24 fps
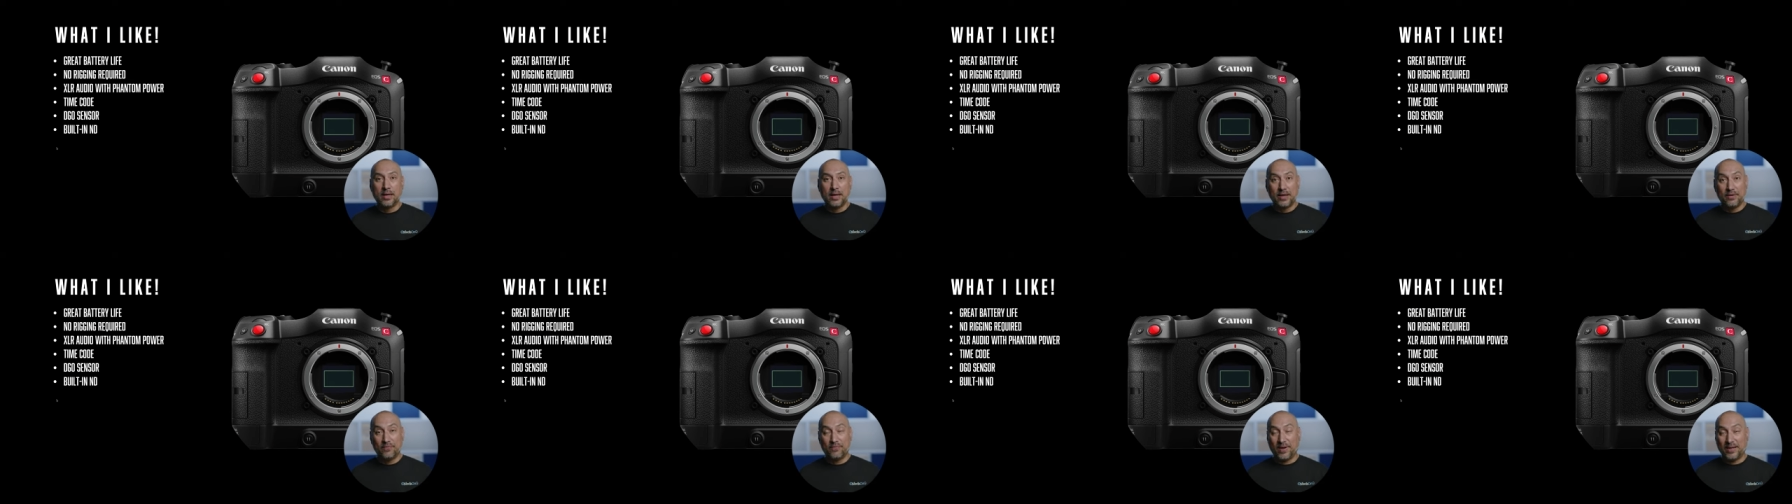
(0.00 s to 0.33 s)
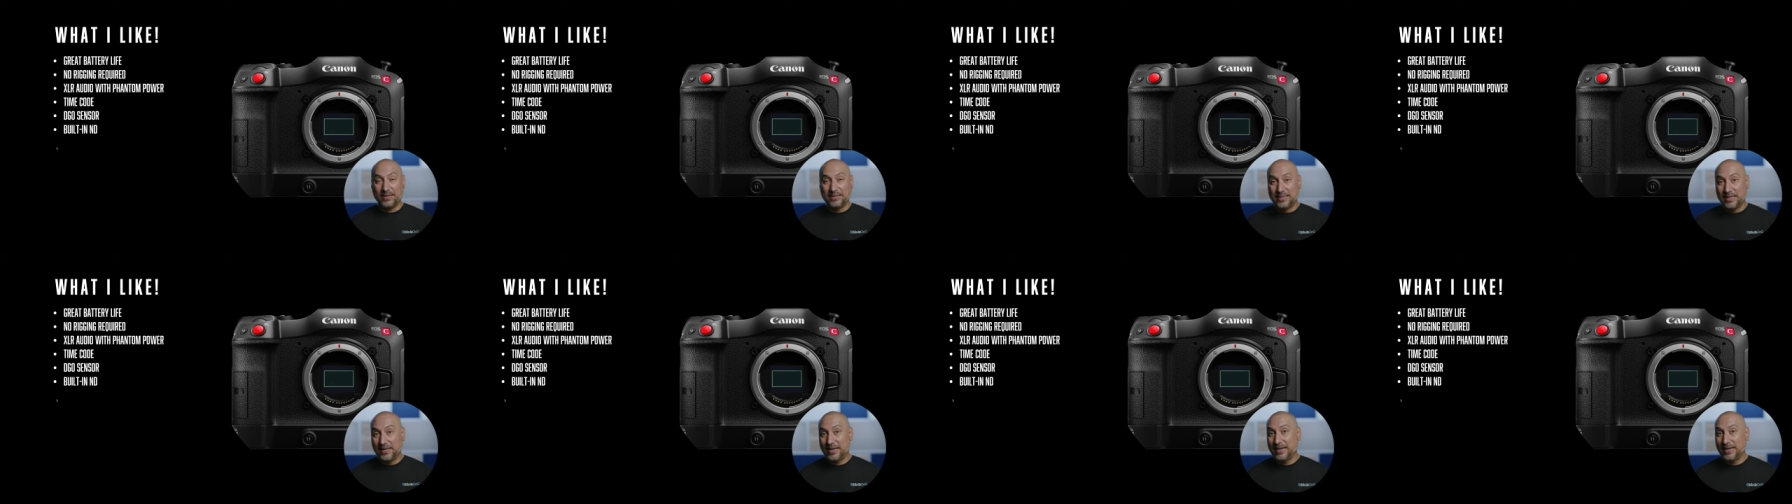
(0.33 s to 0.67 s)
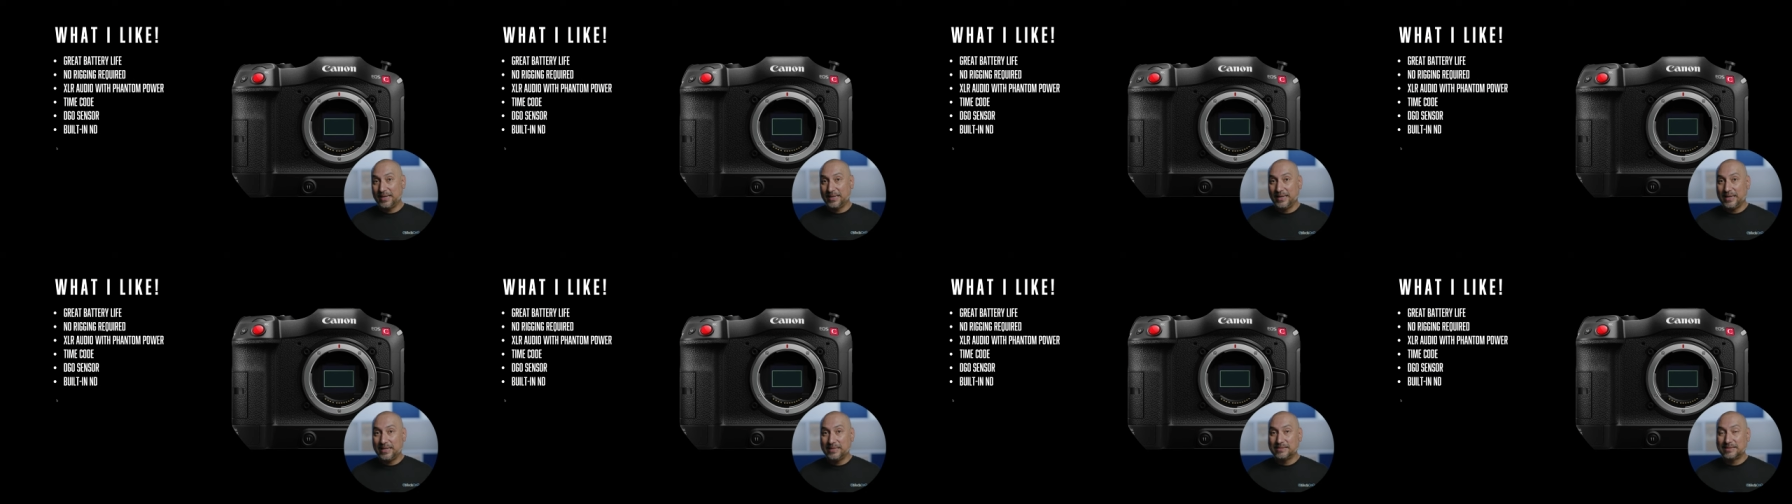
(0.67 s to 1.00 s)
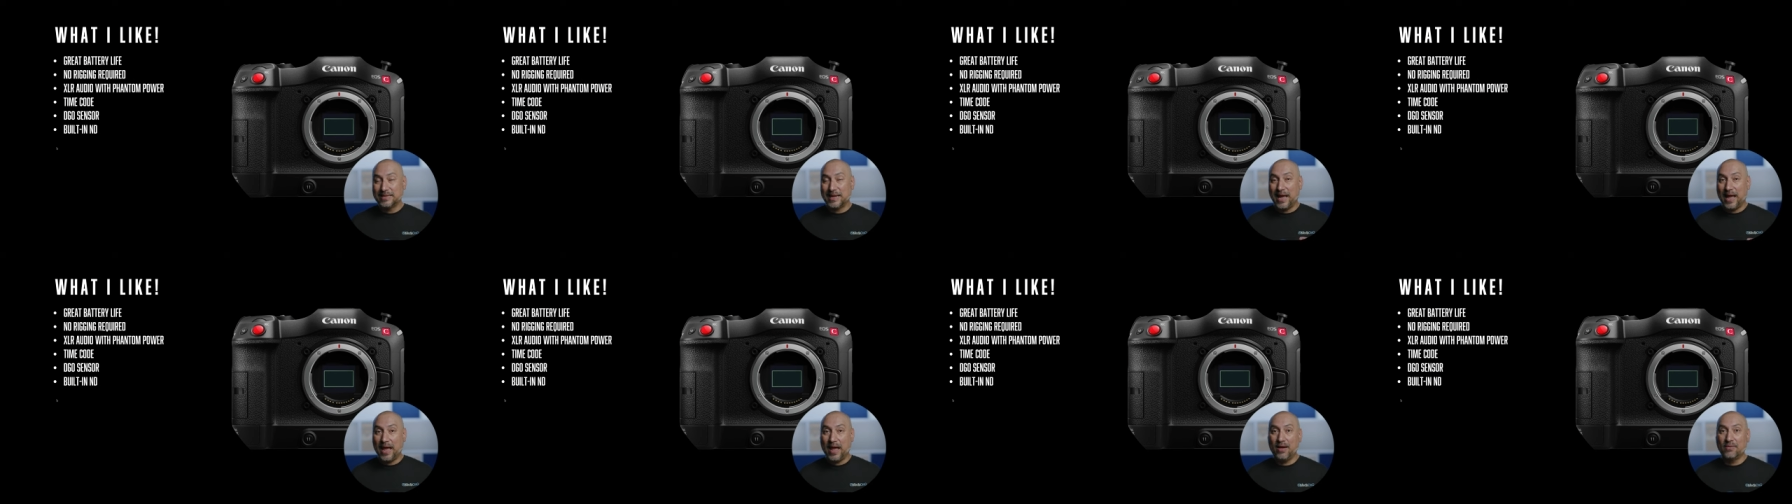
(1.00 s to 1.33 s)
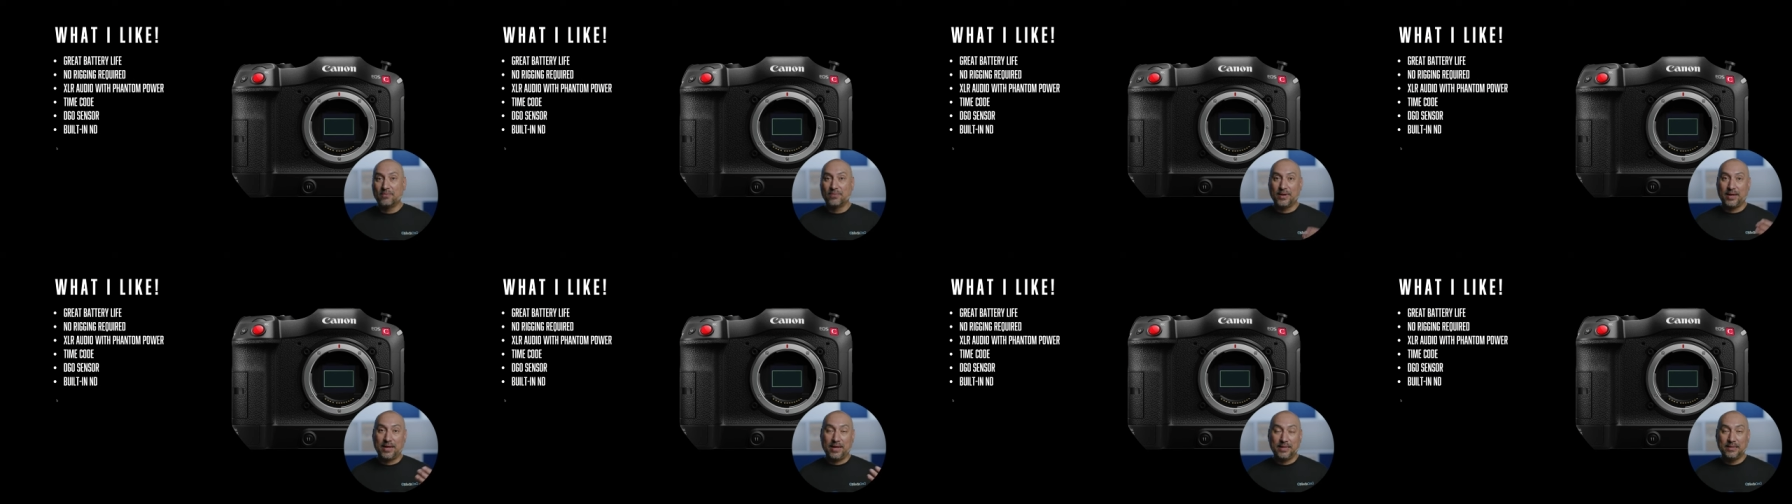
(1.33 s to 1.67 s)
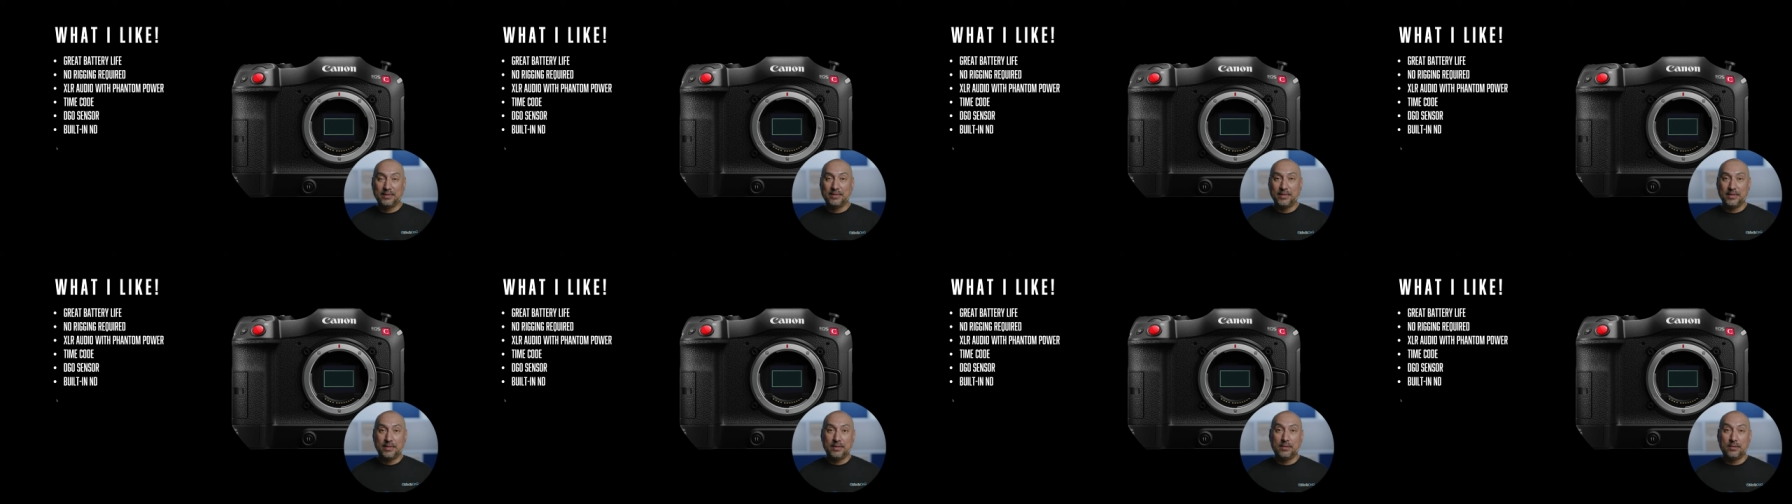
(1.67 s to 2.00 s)
if I didn't need to have
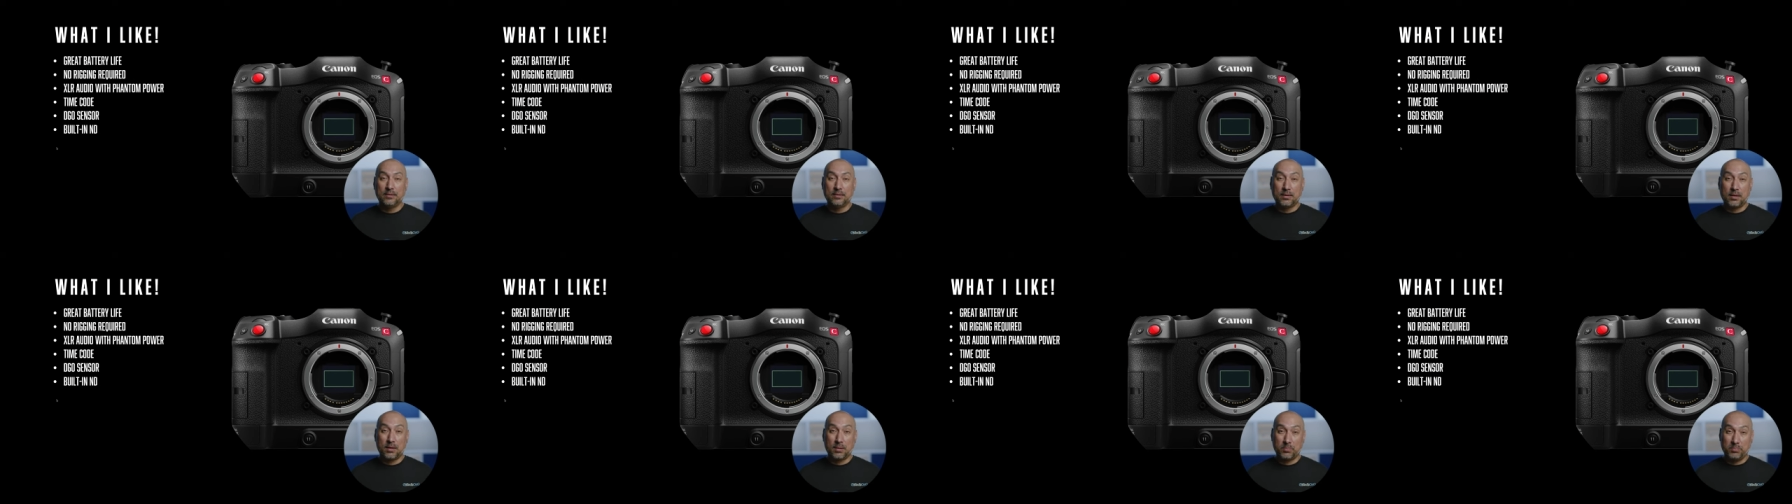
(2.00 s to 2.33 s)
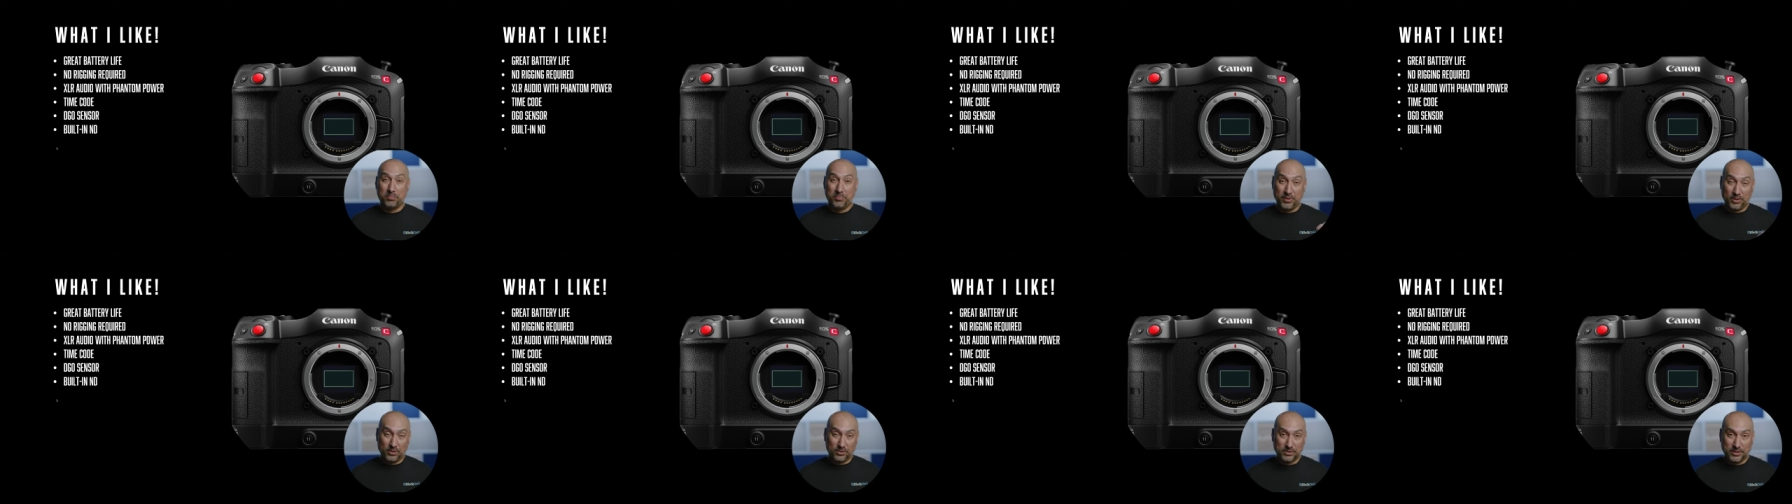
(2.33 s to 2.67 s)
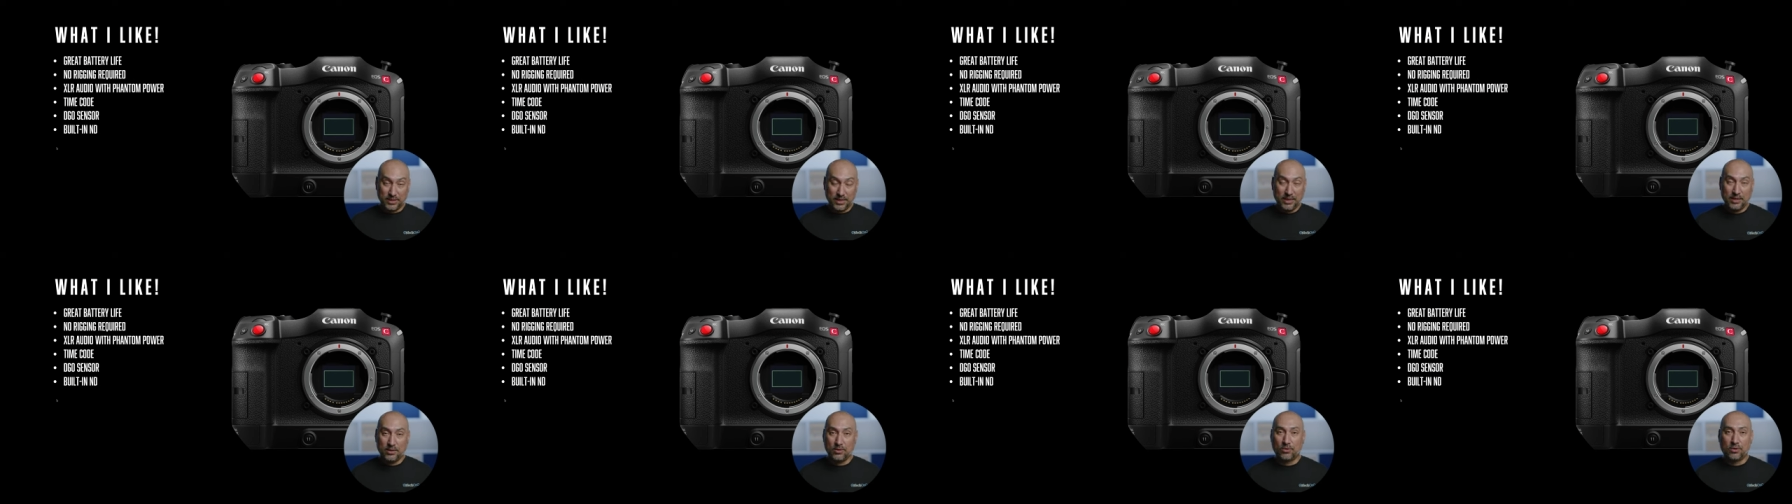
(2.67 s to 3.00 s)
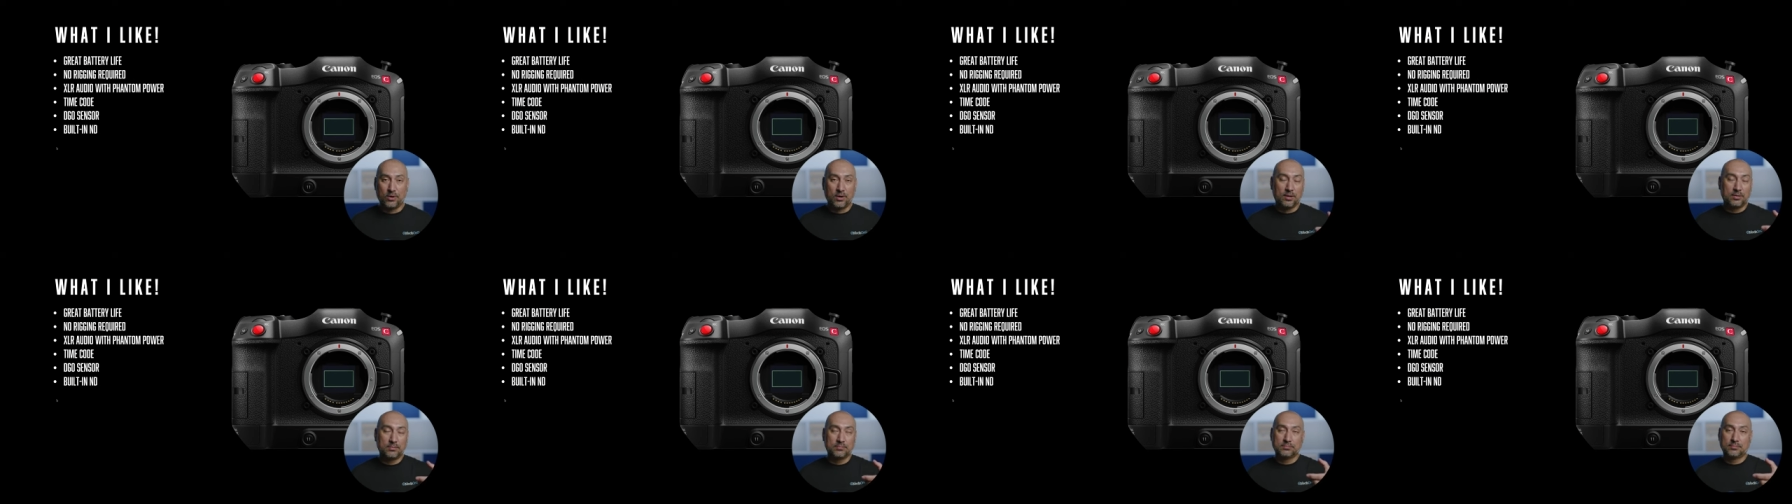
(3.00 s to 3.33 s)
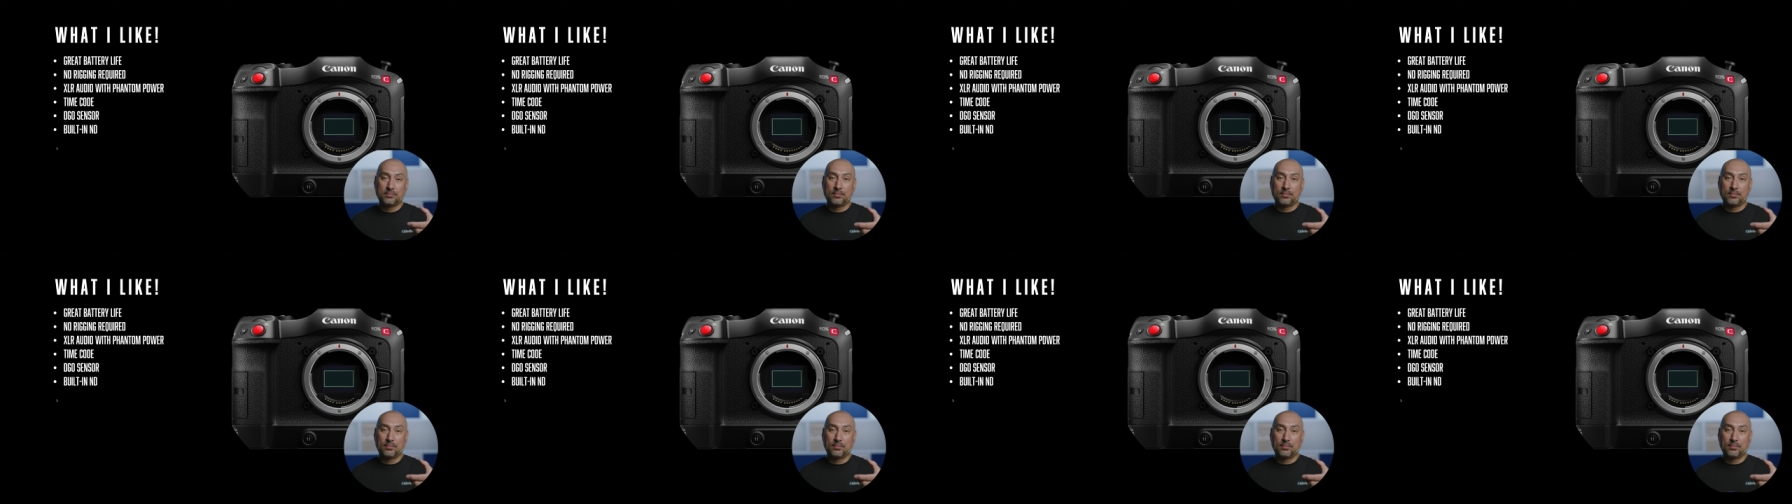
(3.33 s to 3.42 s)
ND built in or